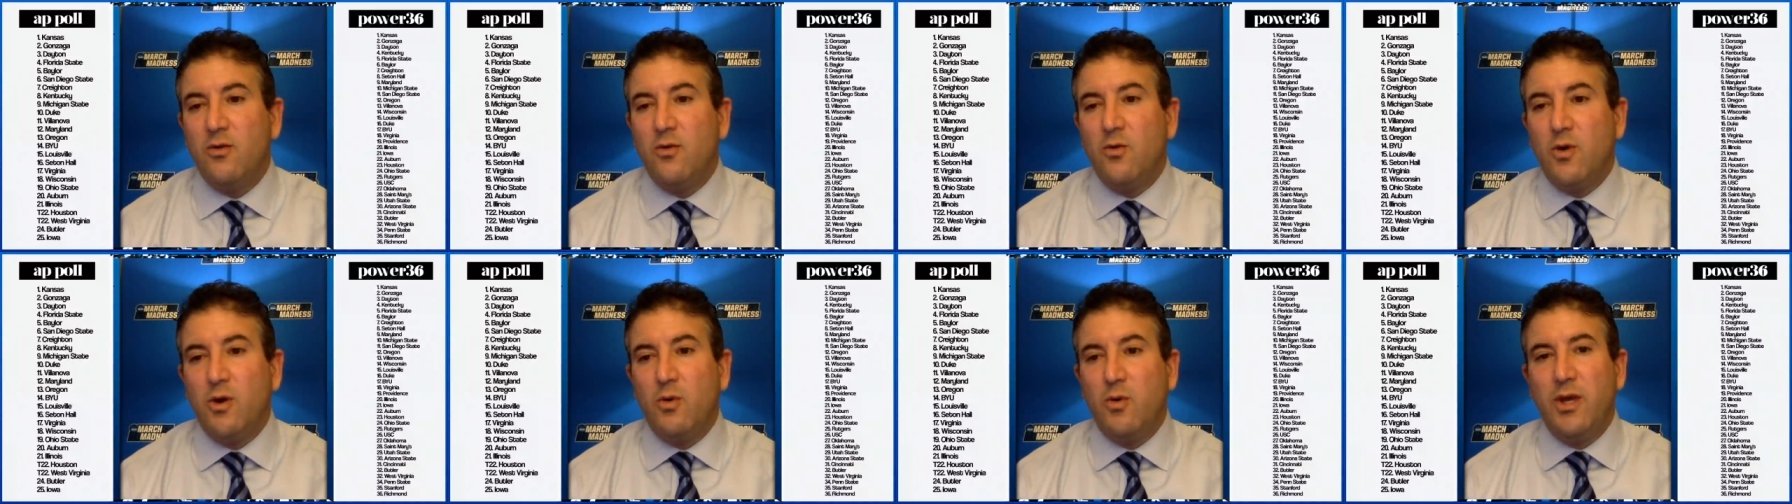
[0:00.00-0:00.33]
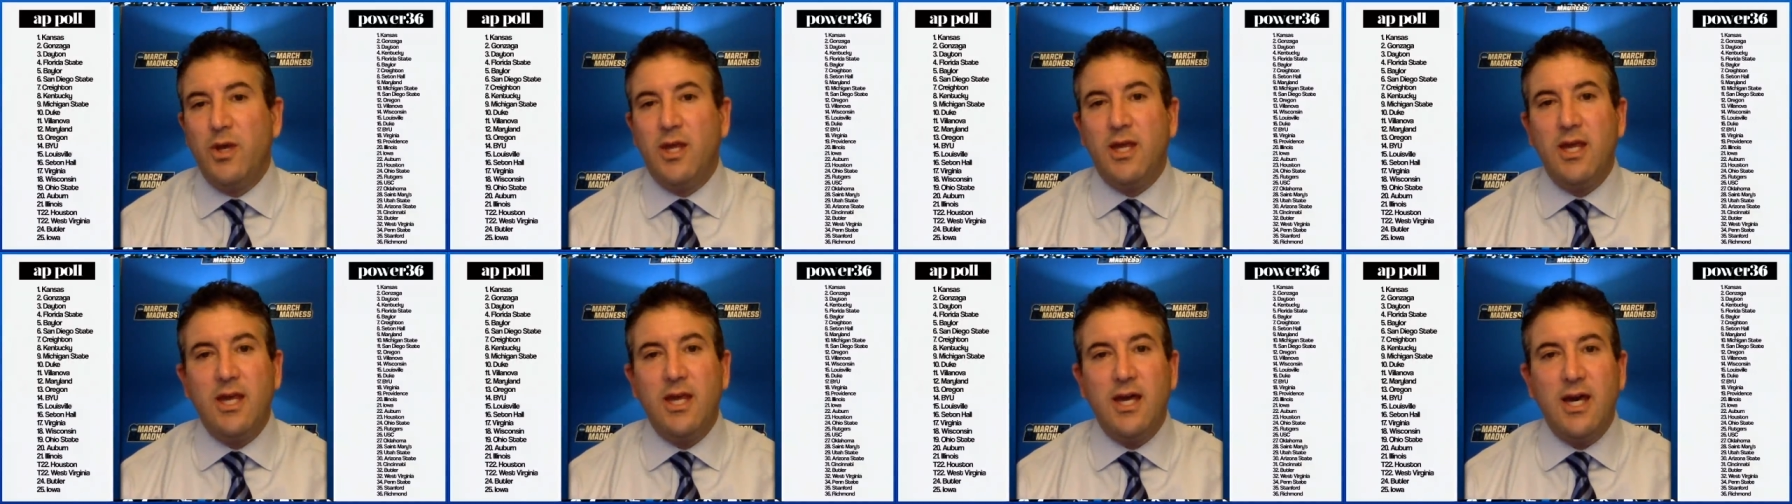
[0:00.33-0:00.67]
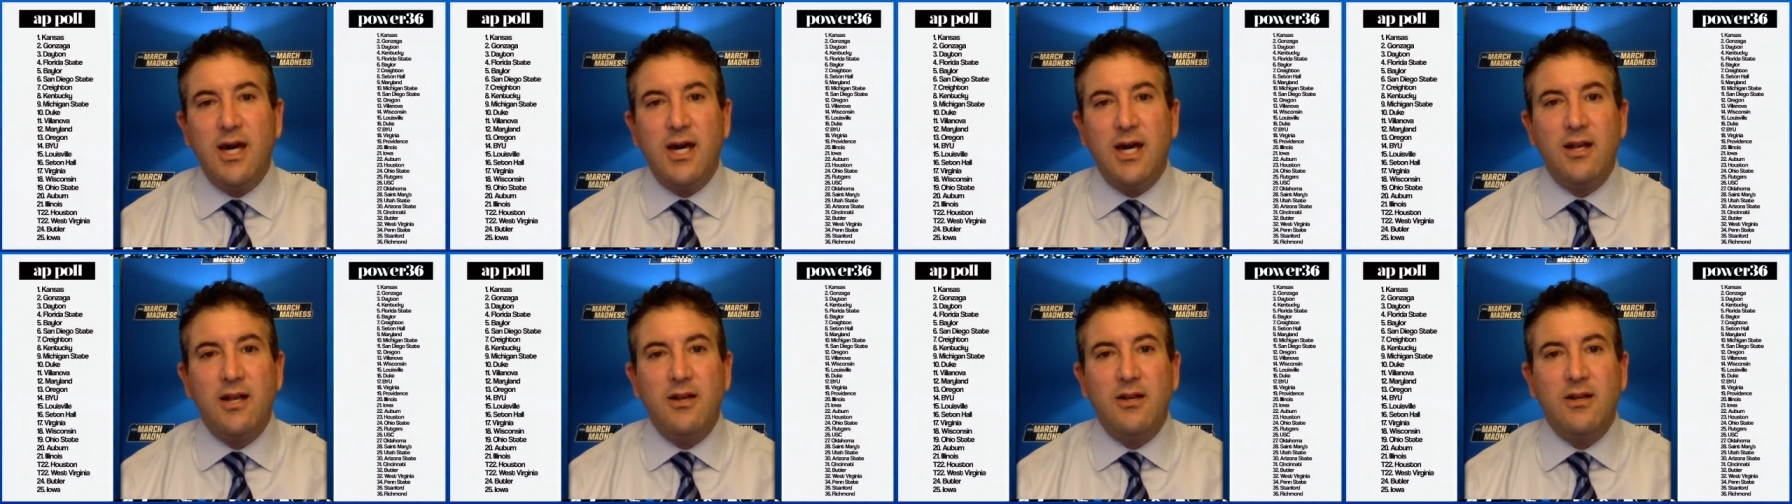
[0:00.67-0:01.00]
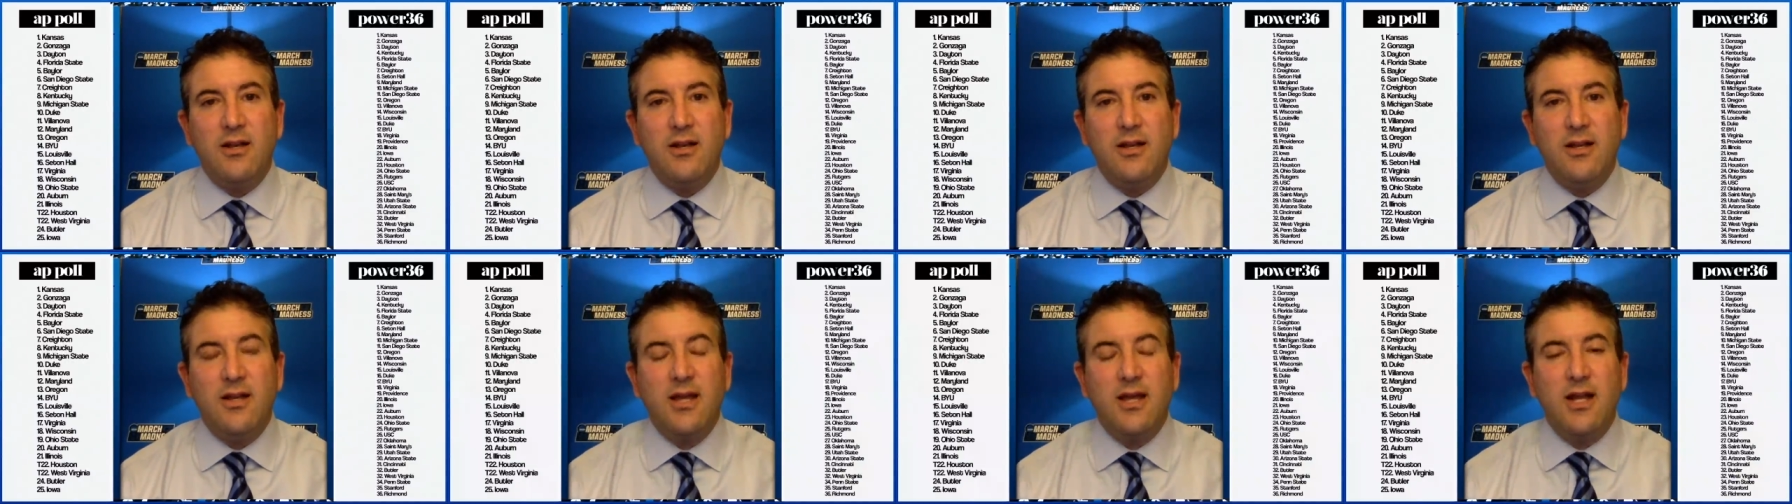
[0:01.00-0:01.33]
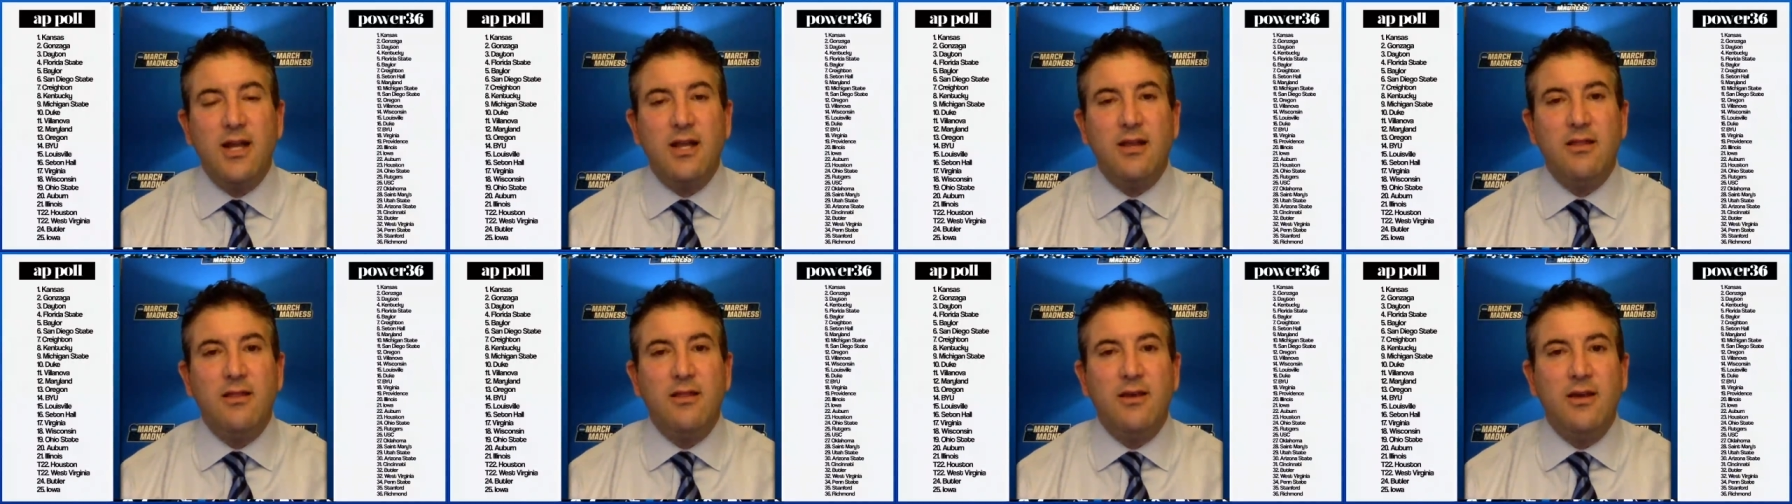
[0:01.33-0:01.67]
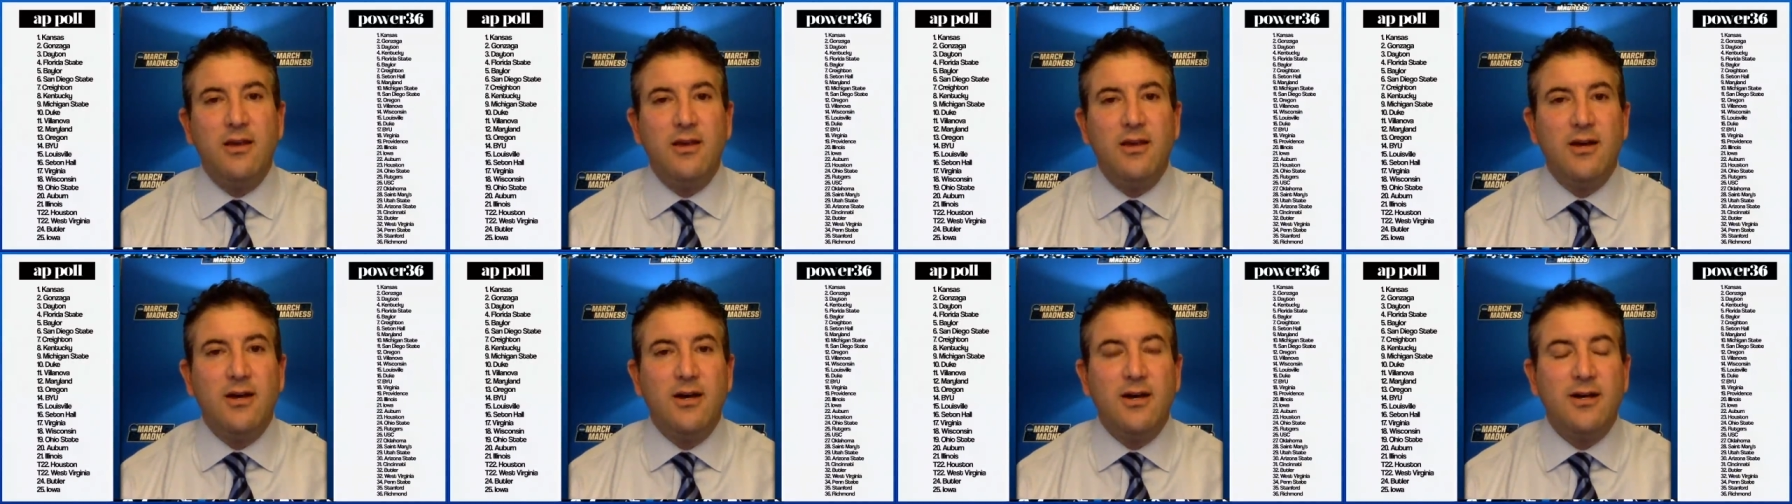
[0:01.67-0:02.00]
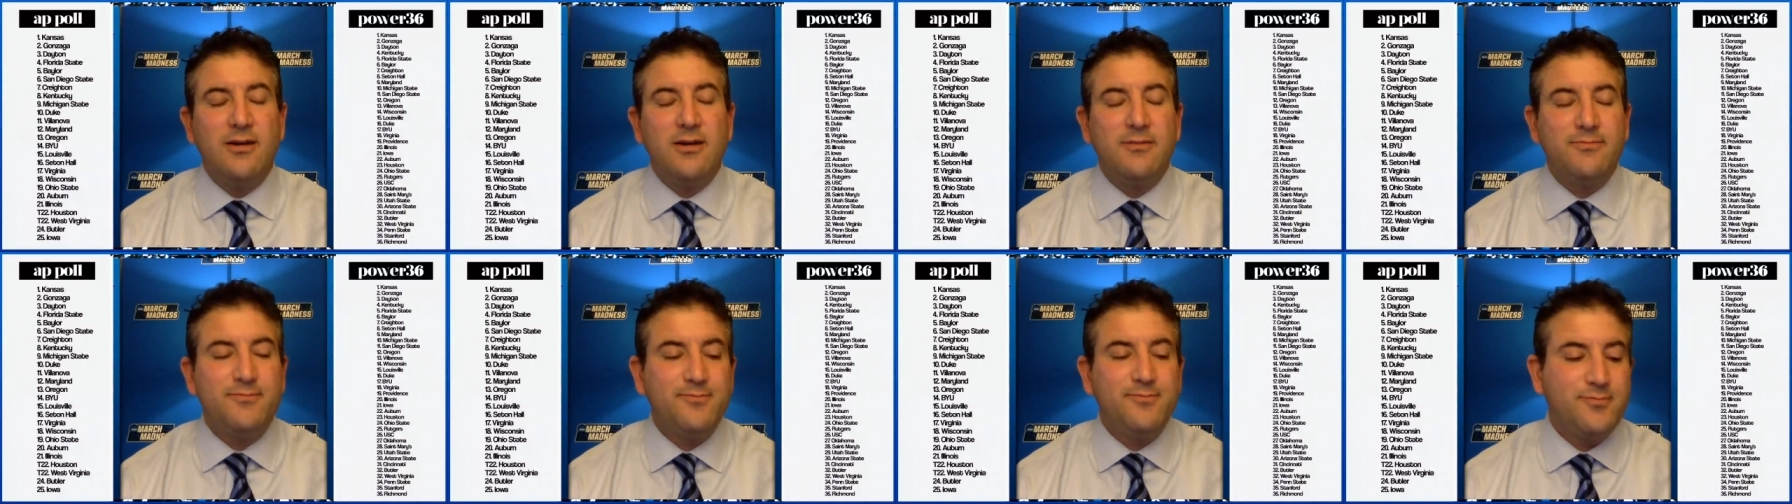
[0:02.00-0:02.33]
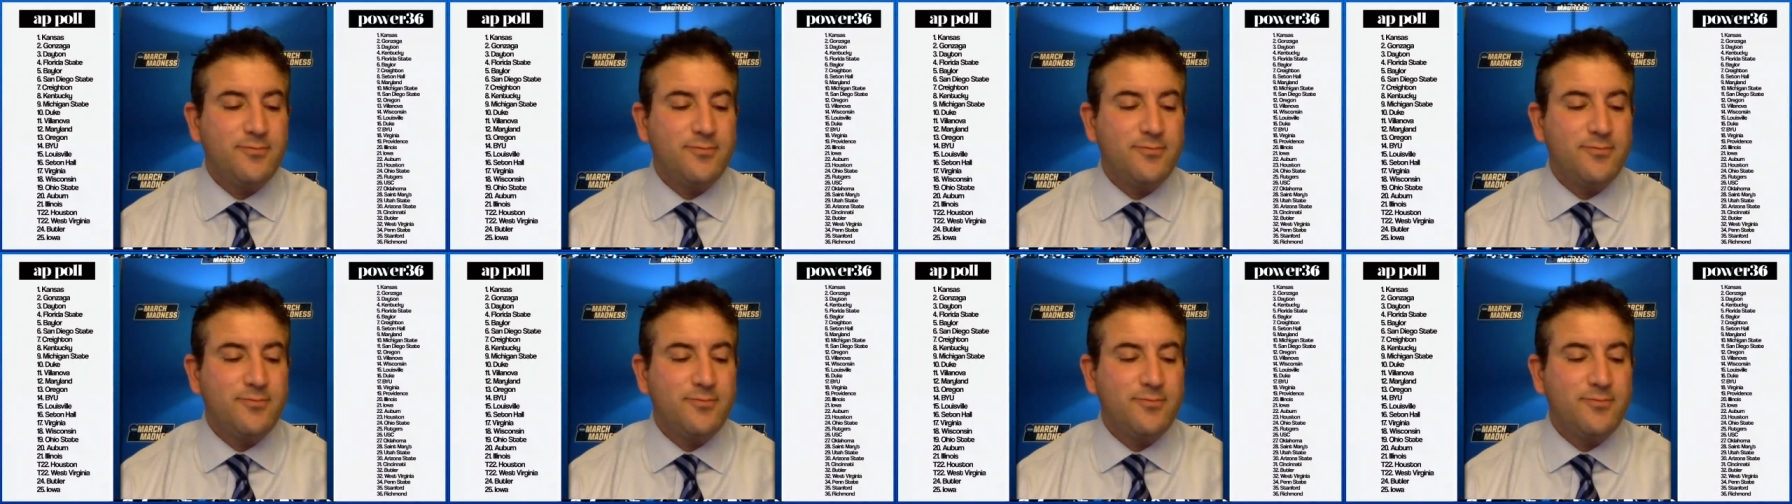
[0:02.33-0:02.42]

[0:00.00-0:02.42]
What a week he had in, in getting the uh,